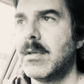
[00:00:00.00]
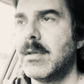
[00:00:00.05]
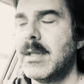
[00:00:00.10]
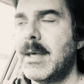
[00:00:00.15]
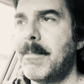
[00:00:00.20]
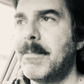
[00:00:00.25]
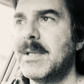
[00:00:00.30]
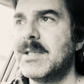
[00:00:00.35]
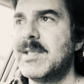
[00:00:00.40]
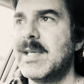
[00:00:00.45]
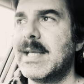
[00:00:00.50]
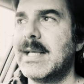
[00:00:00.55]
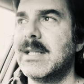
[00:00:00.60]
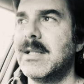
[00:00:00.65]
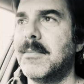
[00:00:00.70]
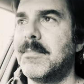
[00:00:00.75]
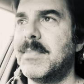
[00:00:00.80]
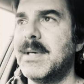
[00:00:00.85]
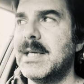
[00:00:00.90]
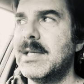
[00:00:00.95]
that
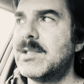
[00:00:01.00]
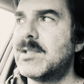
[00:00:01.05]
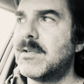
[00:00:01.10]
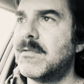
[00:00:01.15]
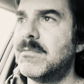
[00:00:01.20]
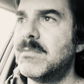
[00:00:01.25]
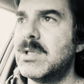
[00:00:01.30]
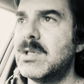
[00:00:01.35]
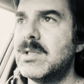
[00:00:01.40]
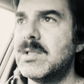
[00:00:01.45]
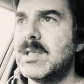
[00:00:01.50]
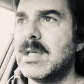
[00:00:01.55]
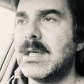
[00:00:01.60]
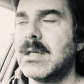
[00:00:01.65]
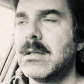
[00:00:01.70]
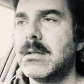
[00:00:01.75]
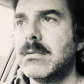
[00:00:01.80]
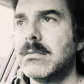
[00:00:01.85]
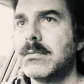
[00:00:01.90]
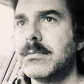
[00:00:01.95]
particular piece of music.